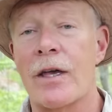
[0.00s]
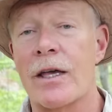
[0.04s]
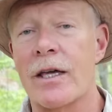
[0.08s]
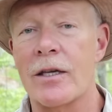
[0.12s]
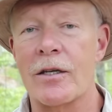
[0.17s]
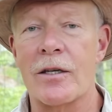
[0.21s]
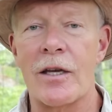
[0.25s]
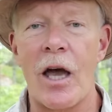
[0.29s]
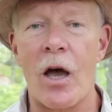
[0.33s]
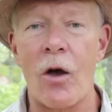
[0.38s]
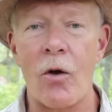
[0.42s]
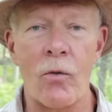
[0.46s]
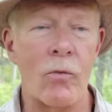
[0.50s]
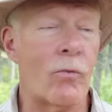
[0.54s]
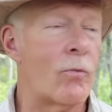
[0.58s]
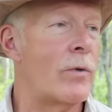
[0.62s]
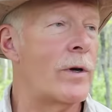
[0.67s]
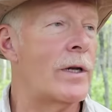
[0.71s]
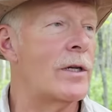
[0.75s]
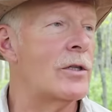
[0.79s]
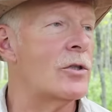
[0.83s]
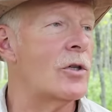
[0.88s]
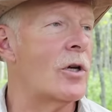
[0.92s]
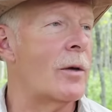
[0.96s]
I can now
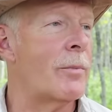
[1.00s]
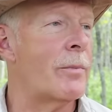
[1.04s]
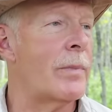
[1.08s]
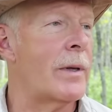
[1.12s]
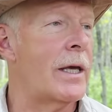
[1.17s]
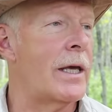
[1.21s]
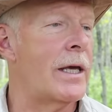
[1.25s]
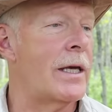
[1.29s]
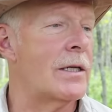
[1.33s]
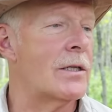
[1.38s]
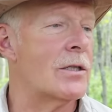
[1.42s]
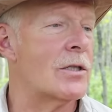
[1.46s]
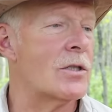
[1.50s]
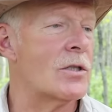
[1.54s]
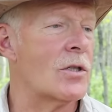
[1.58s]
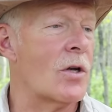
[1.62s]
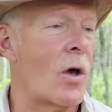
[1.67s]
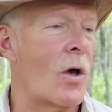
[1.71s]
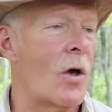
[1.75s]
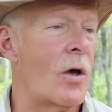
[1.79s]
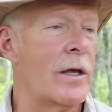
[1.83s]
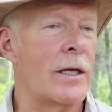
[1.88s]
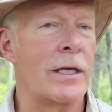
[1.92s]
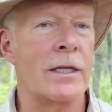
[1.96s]
reach up and
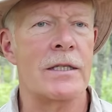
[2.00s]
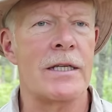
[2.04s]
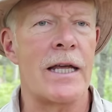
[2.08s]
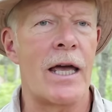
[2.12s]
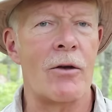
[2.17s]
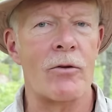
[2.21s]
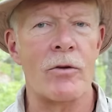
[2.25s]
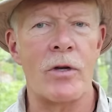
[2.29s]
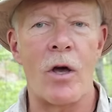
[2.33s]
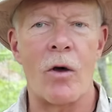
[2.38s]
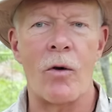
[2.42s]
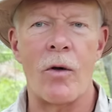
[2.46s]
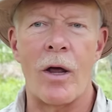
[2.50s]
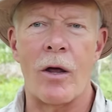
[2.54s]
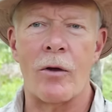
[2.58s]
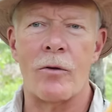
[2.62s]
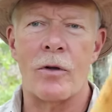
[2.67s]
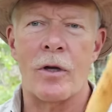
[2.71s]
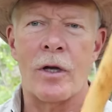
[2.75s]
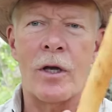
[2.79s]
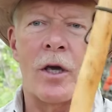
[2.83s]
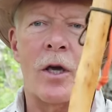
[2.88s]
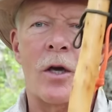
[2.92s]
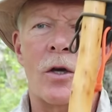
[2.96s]
saw it down. Now I'll